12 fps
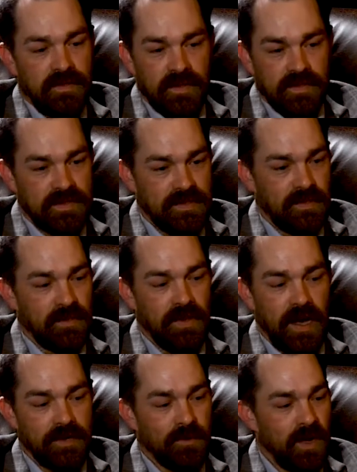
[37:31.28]
still
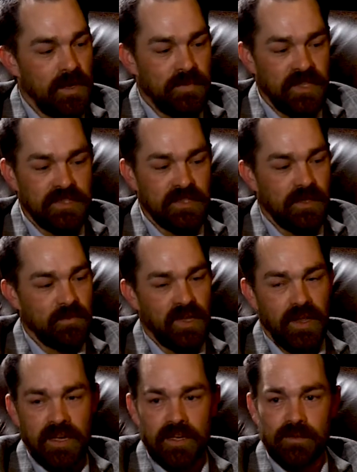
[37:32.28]
not quite bitching,
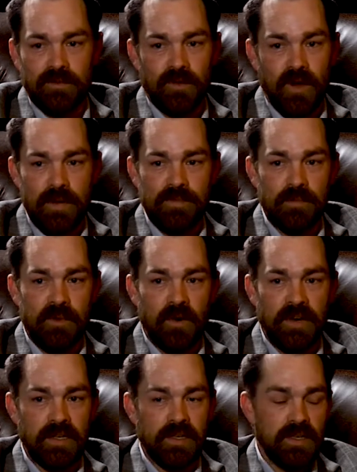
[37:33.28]
complaining, griping,
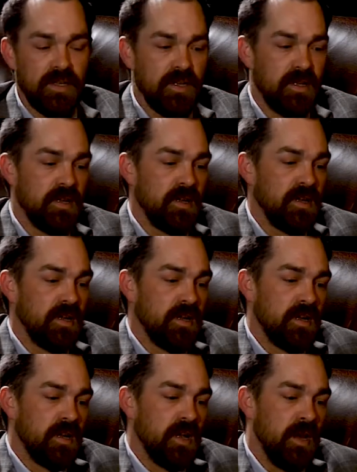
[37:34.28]
moaning,
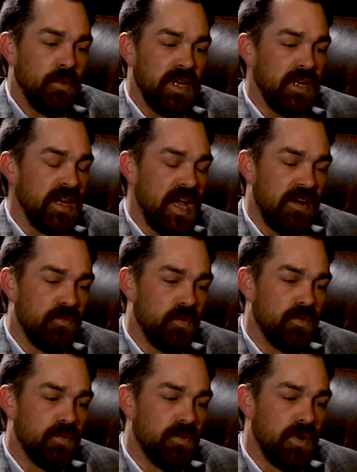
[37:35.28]
and we didn't have
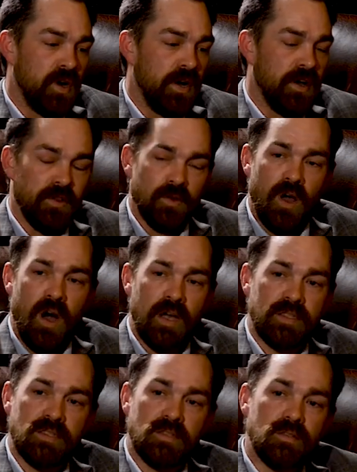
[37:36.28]
another
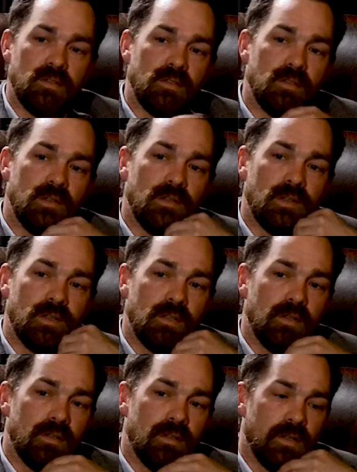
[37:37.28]
loss.
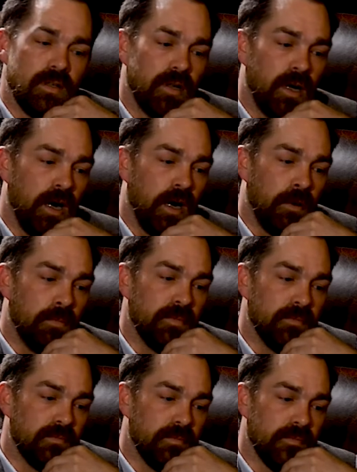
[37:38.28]
And
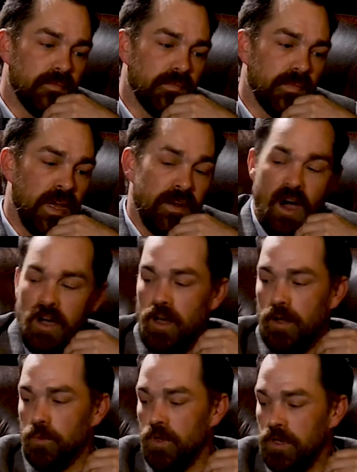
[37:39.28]
knock
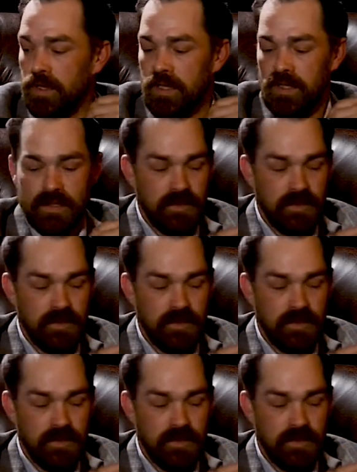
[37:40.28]
on wood,